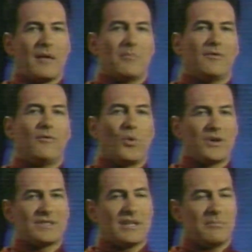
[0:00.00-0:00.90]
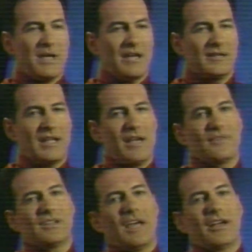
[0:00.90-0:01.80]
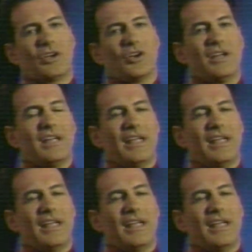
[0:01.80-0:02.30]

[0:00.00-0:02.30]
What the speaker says: before Sinbad and the Eye of the Tiger